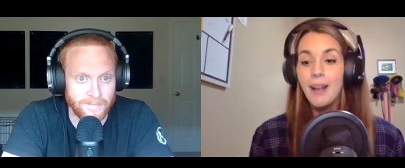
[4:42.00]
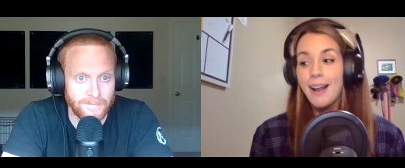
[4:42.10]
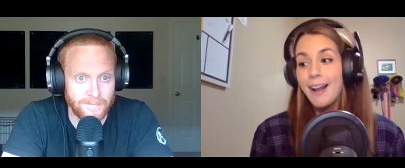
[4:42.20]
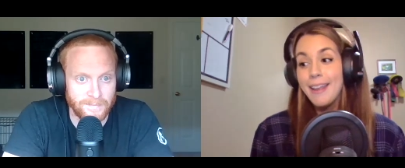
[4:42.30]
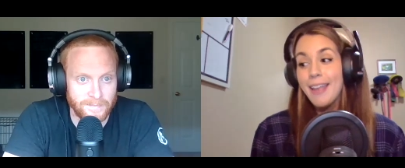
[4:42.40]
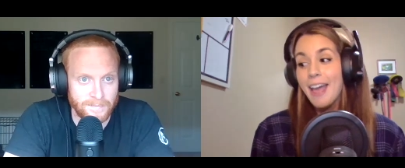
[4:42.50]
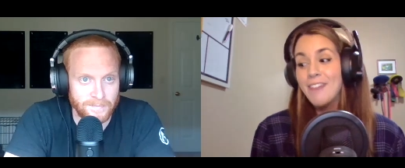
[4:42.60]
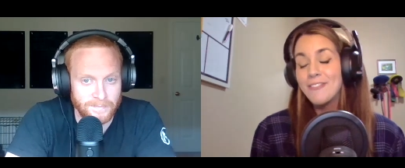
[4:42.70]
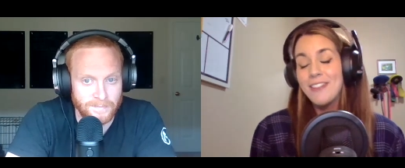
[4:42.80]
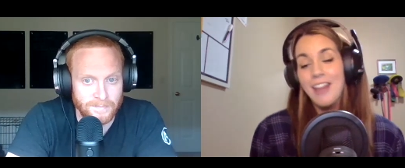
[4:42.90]
Speaker 1: I
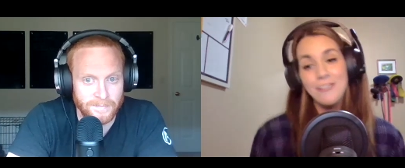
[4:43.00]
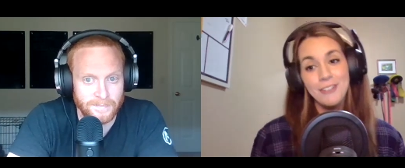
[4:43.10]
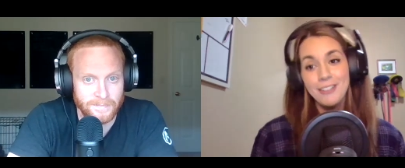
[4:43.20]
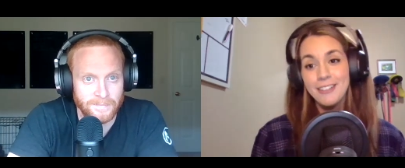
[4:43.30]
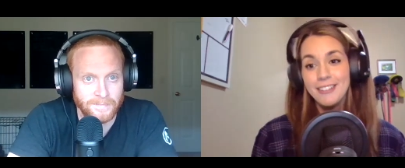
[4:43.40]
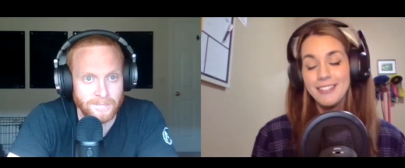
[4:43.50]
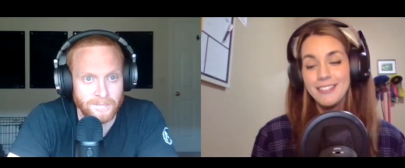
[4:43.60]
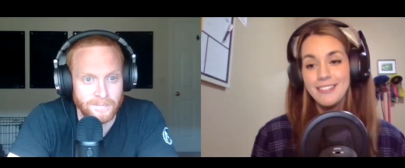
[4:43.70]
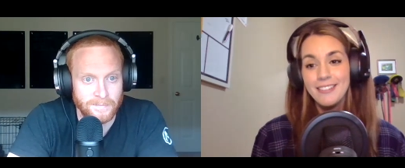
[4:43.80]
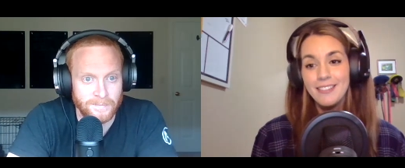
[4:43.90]
have never
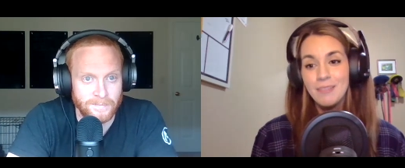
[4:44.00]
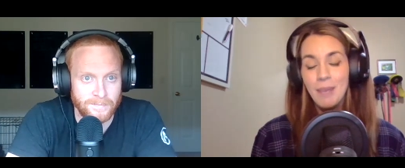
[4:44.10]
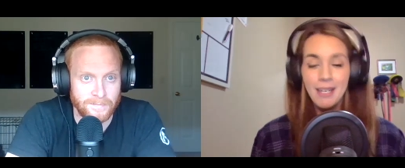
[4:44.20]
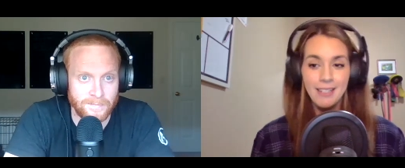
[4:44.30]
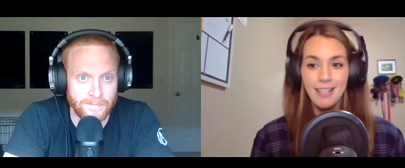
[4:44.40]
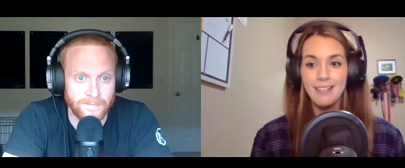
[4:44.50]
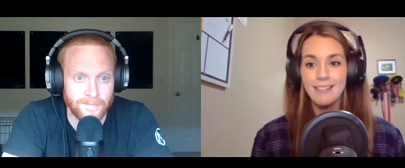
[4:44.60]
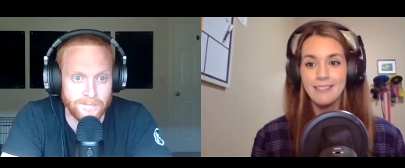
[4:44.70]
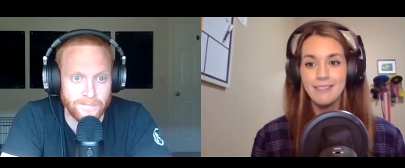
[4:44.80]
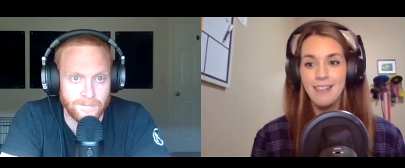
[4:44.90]
meditated
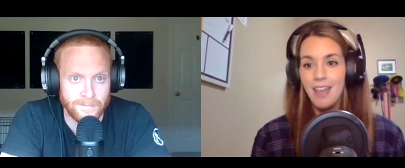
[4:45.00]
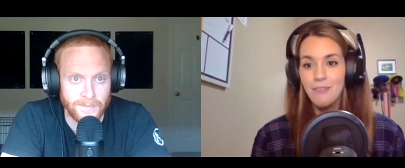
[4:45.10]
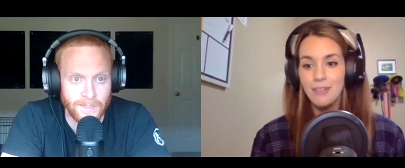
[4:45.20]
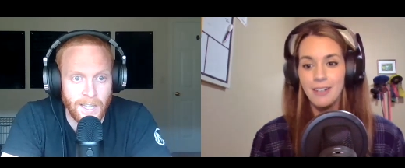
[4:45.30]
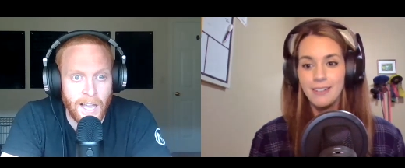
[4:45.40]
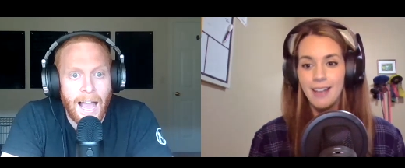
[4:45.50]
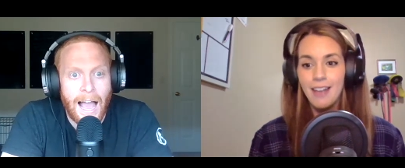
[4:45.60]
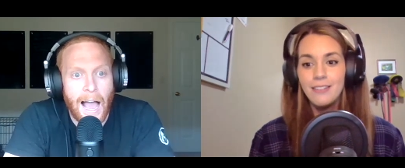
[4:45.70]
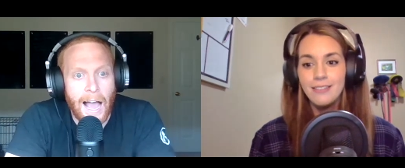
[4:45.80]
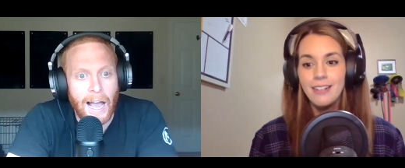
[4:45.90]
ever. I
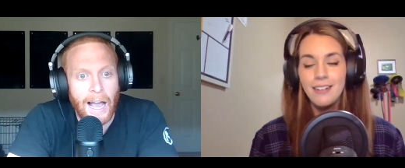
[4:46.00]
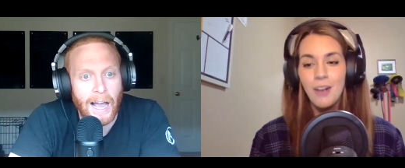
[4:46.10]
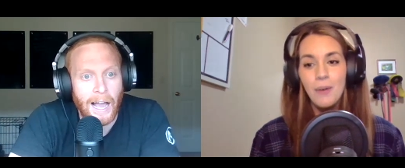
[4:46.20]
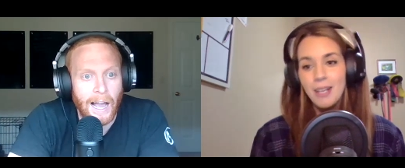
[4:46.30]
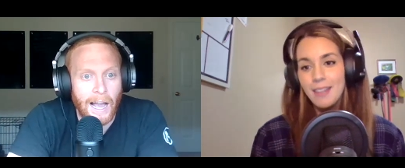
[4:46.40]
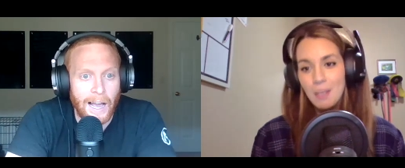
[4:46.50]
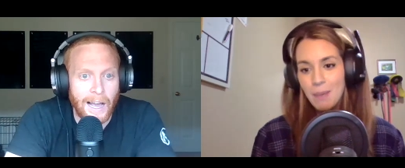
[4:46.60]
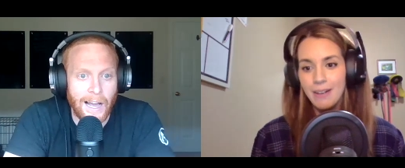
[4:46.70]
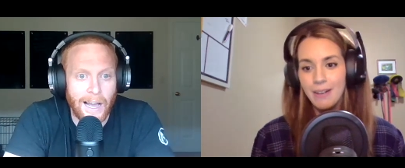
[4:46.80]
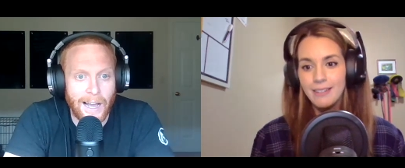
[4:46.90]
don't know anything
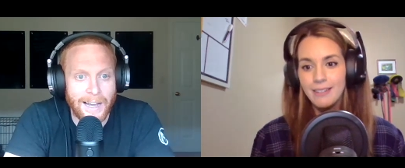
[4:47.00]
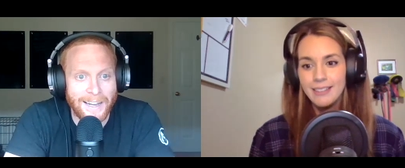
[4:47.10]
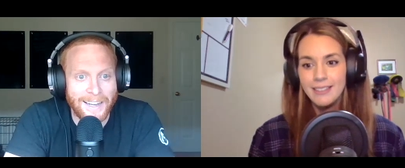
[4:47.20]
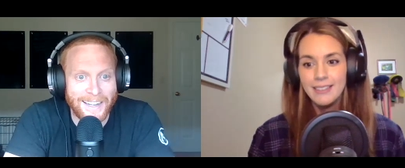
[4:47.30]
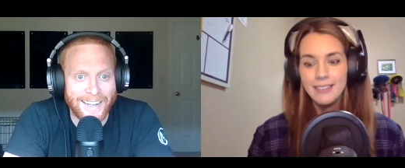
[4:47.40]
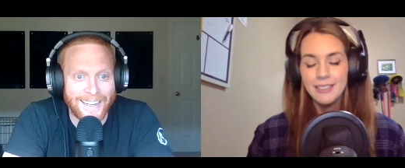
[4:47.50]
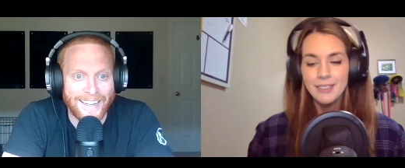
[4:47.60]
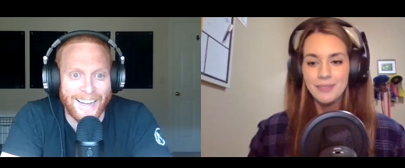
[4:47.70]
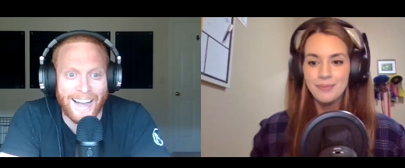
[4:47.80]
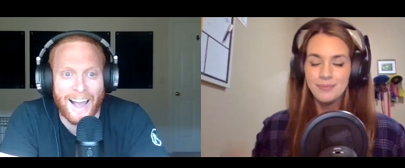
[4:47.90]
about it.
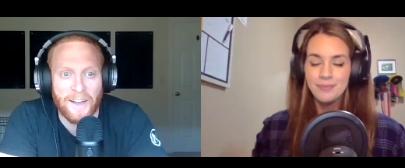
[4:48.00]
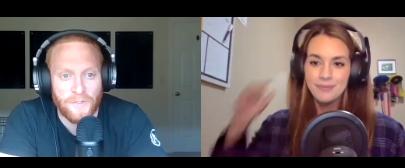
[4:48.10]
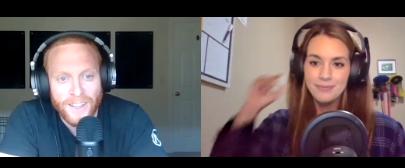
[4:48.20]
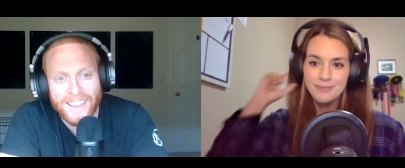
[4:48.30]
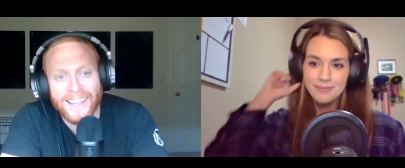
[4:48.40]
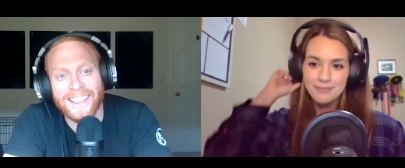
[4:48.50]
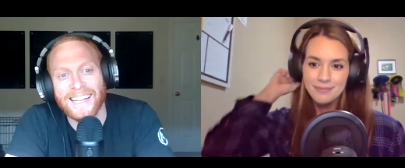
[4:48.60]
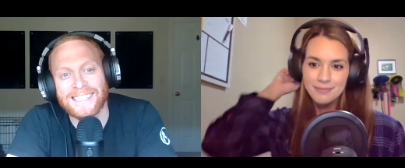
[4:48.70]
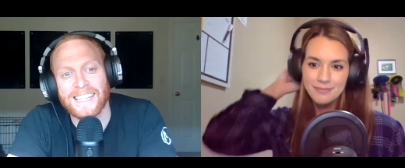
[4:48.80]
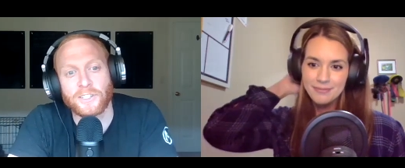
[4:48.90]
Speaker 2: I feel like
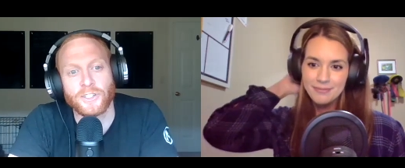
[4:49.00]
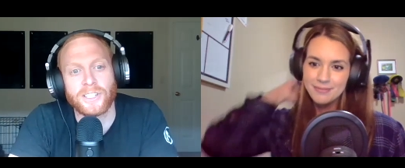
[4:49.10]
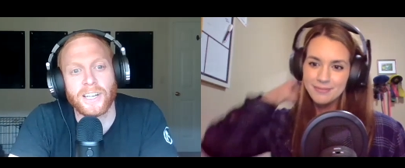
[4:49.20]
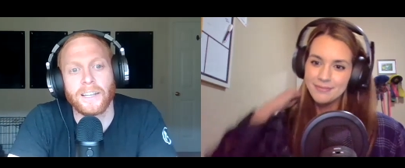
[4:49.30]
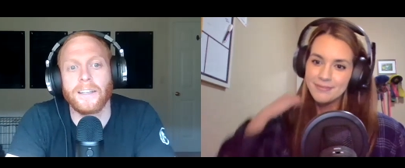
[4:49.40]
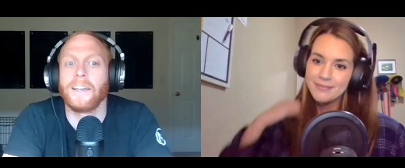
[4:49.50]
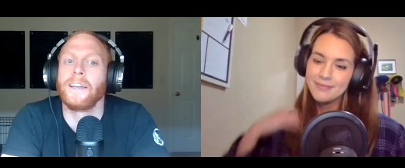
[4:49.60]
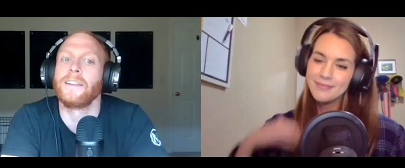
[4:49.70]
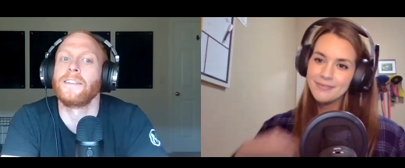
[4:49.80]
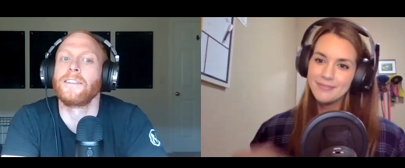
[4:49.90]
that's interesting
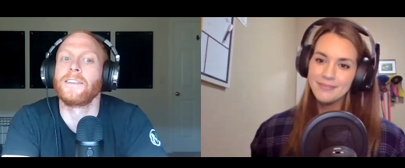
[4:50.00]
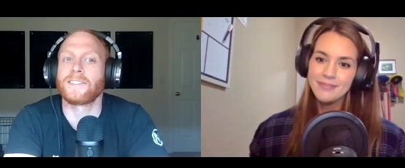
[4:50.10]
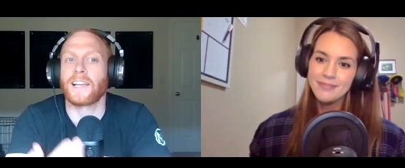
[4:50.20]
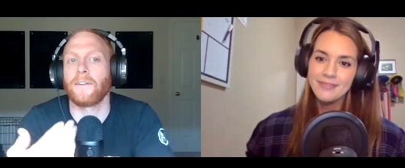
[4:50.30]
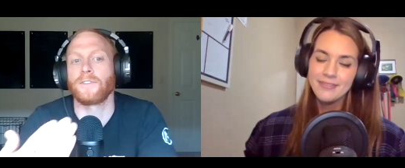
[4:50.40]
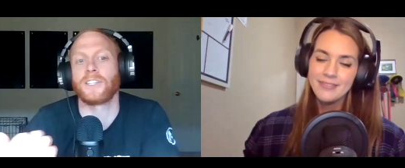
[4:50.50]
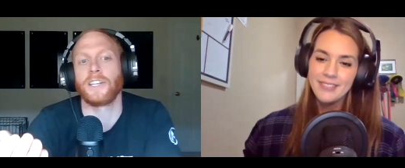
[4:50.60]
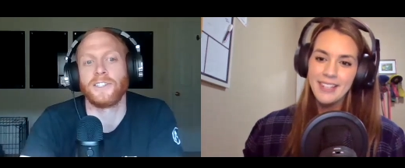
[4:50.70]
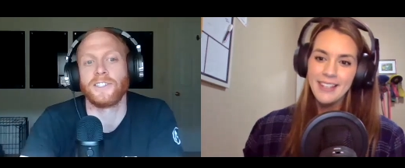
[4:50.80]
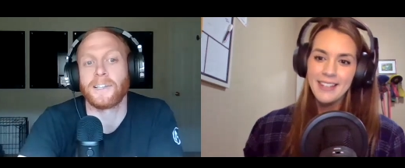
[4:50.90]
in this
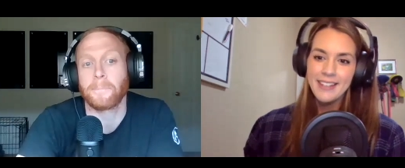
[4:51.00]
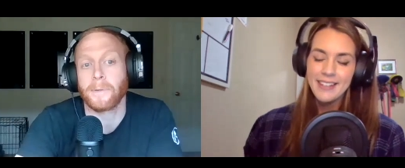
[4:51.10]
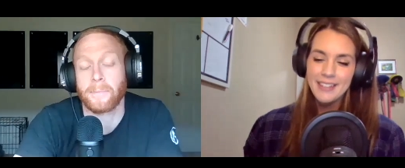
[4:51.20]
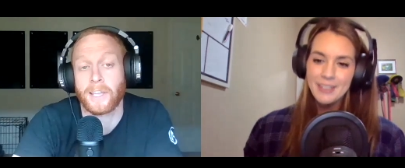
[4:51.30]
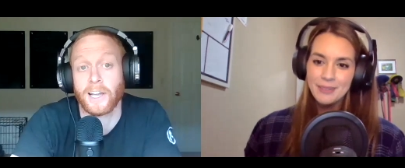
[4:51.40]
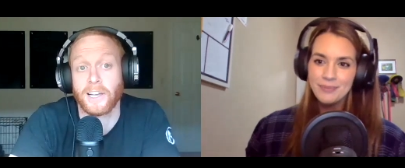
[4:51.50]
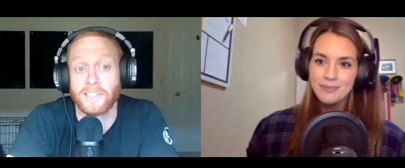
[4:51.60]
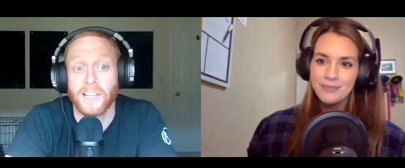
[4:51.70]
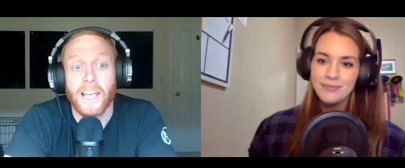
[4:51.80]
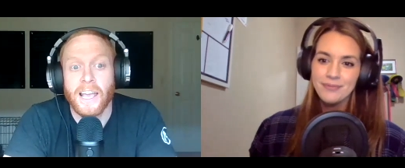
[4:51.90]
conversation simply
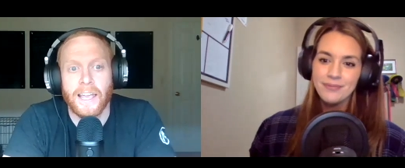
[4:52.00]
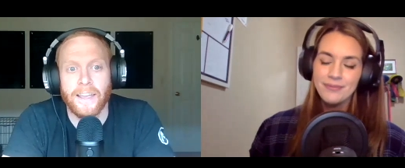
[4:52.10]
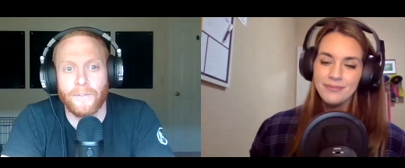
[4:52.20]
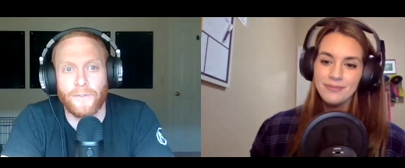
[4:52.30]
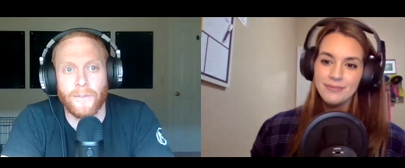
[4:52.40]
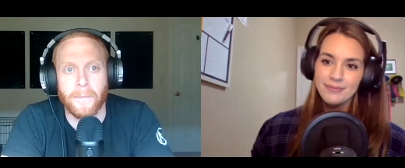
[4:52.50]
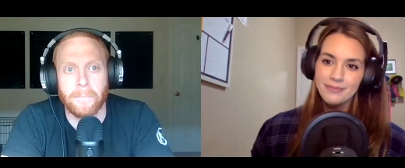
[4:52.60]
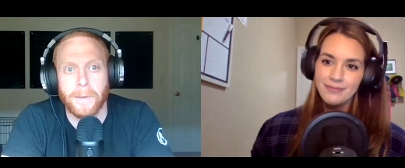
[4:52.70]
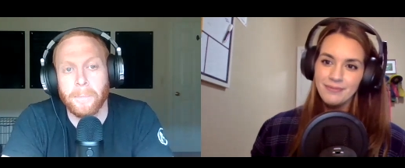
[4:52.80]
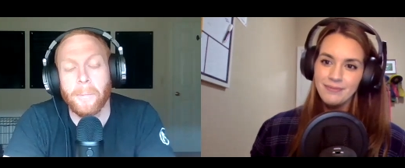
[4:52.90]
because if
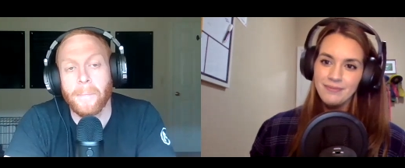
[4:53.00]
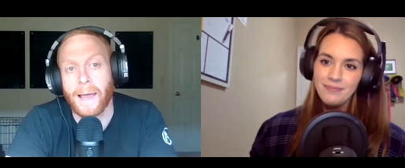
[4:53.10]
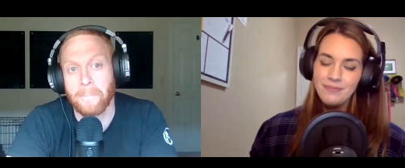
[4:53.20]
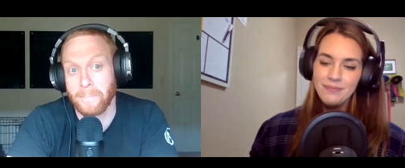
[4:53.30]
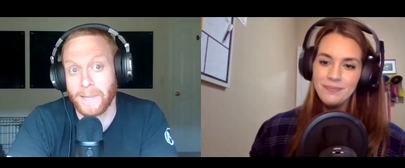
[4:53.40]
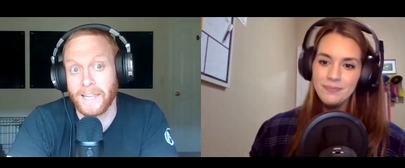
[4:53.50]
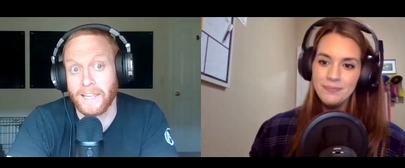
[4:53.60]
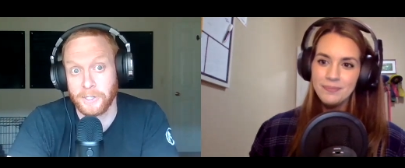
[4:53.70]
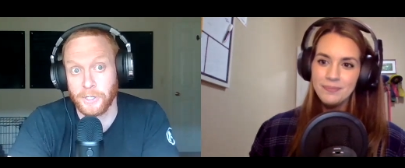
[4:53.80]
people met me and